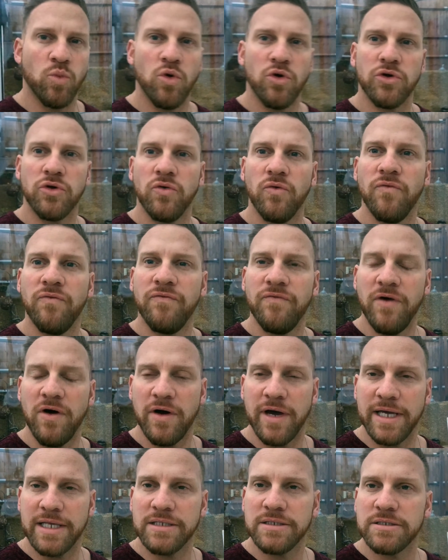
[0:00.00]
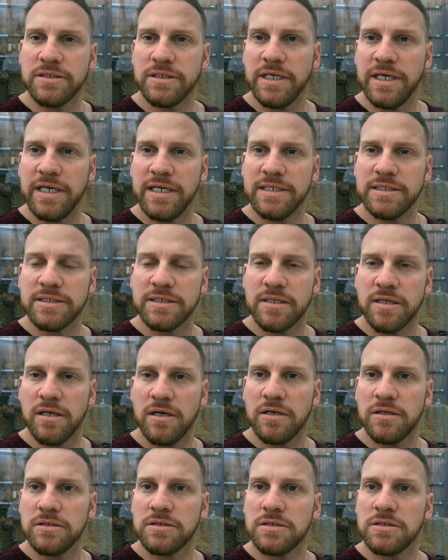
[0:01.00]
what you'll find is
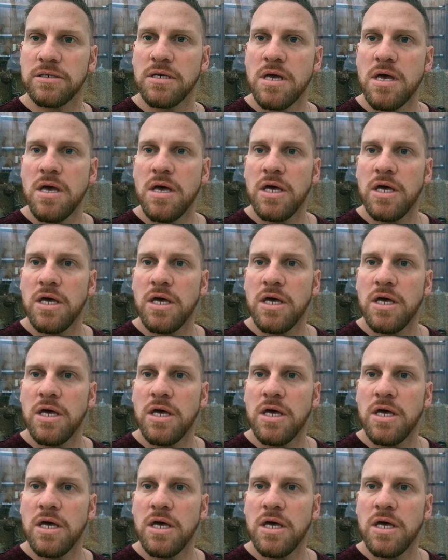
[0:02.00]
that